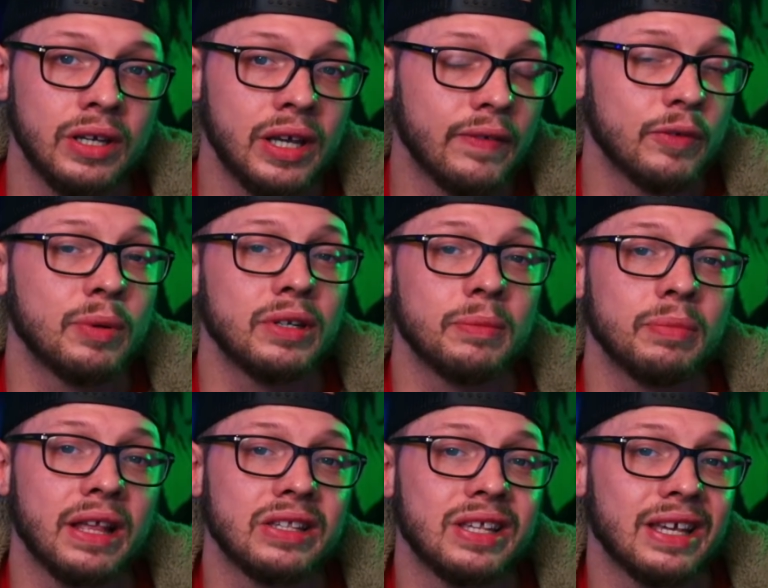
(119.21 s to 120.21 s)
If you're putting in
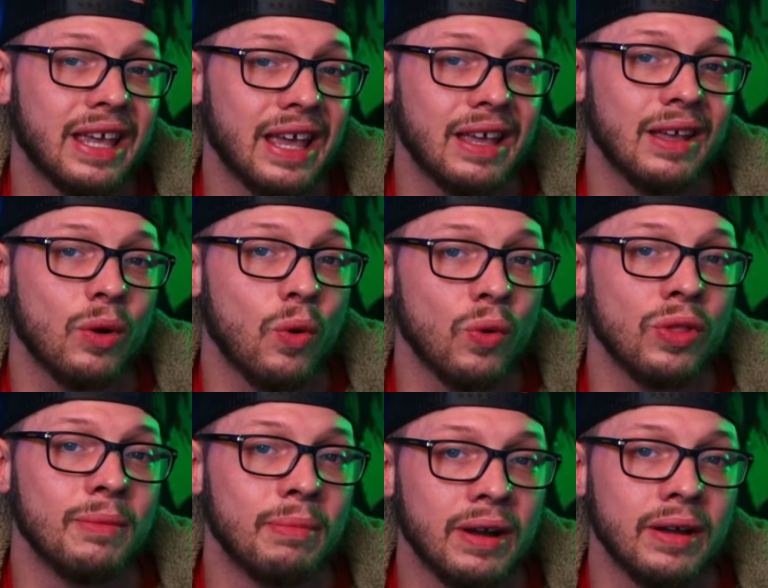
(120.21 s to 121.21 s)
plants that can't hold
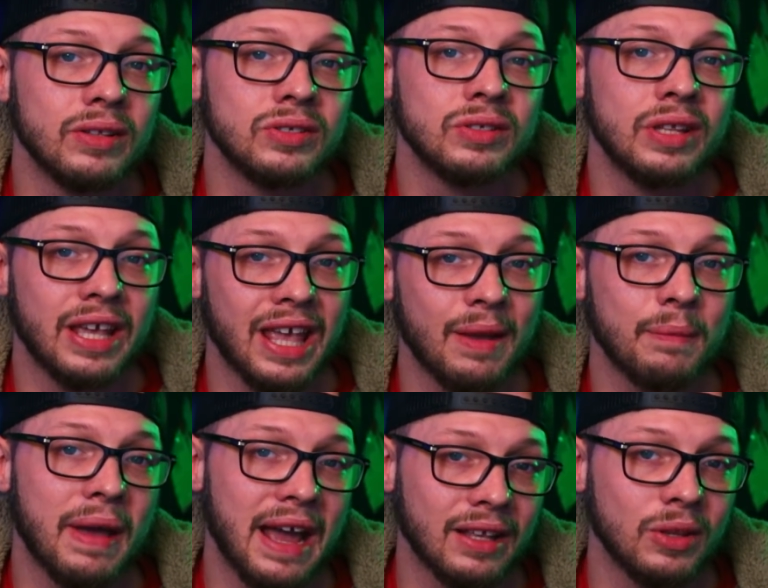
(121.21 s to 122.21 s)
the buds, they can't
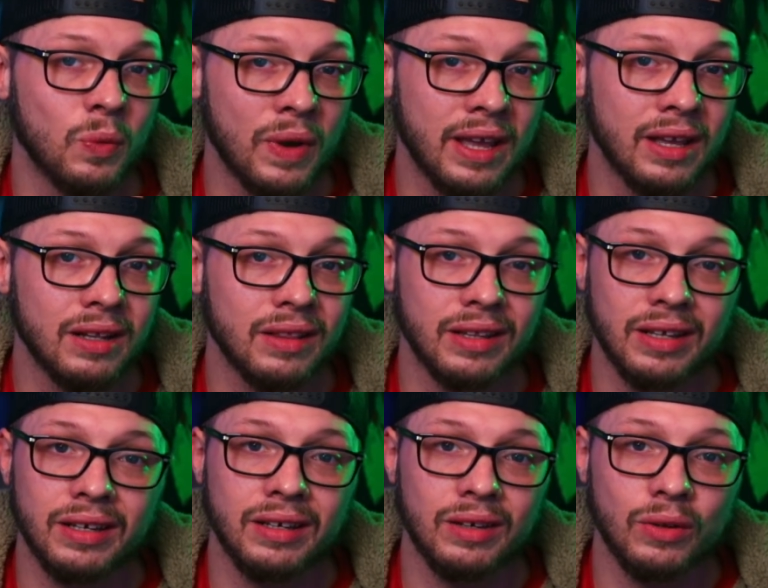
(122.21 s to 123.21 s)
pack the weight,
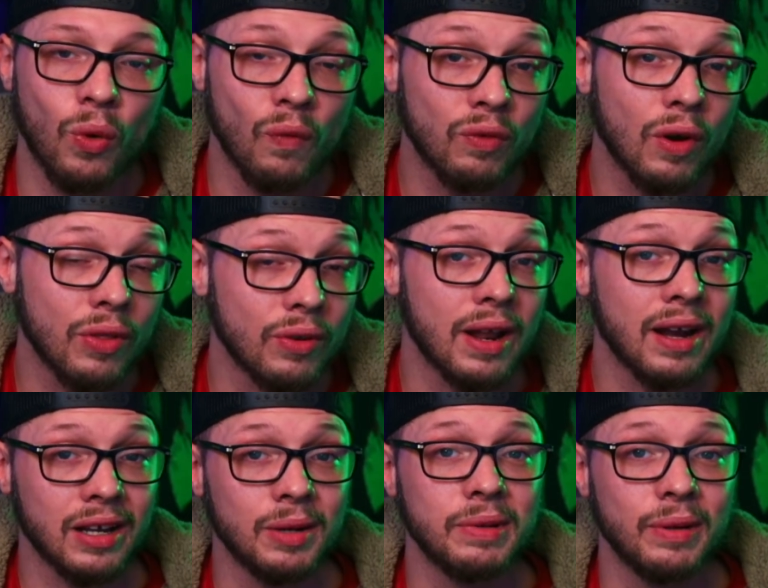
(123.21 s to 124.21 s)
then overall they're
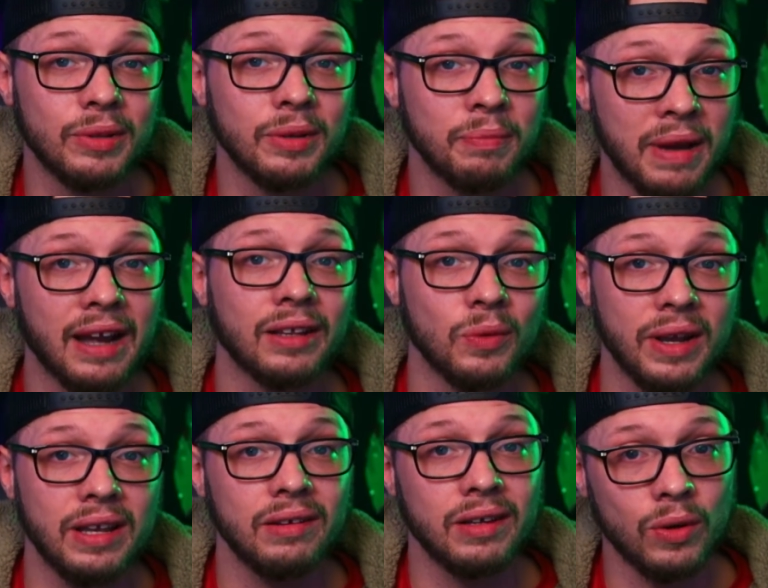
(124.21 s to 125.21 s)
not gonna be able to pack the
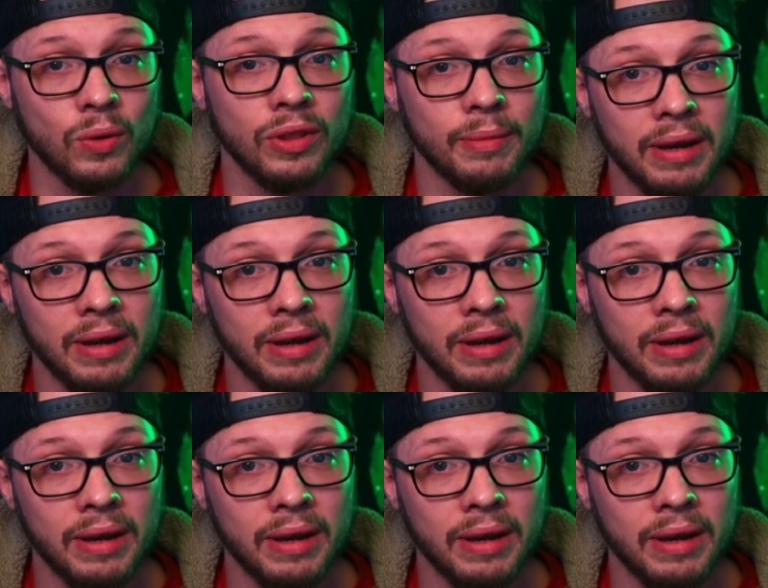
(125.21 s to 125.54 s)
weight and hold the